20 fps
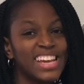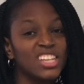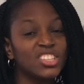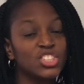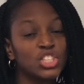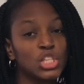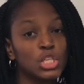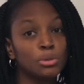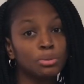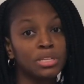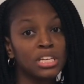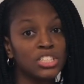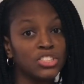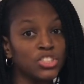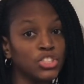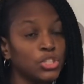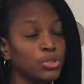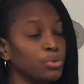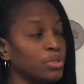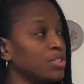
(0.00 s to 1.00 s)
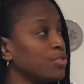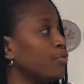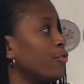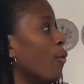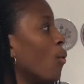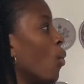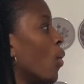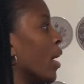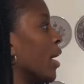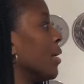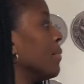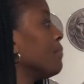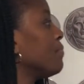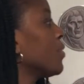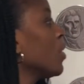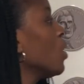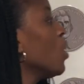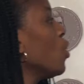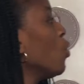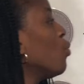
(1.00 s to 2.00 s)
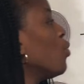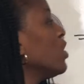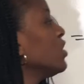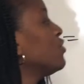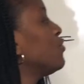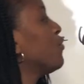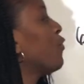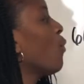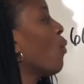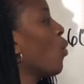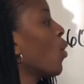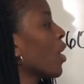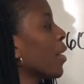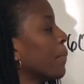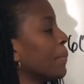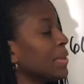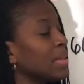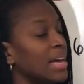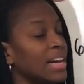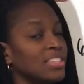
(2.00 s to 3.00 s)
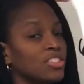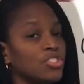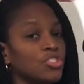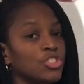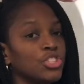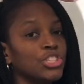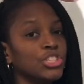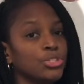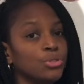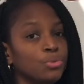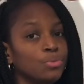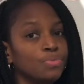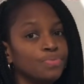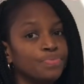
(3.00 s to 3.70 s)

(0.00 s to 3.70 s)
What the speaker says: 2 plus 2 is 4. What's 4 plus 2?